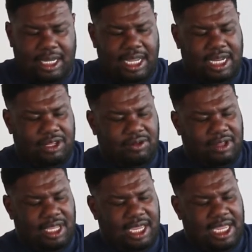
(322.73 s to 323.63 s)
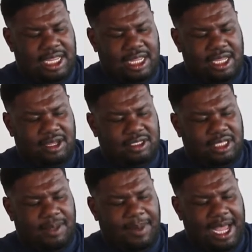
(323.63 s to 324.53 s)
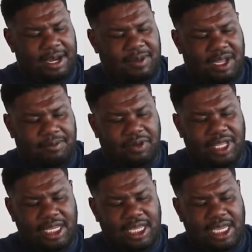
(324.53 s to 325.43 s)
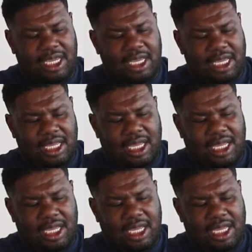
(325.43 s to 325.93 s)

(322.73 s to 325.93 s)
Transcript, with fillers: and as you see, it doesn't go to the bottom completely.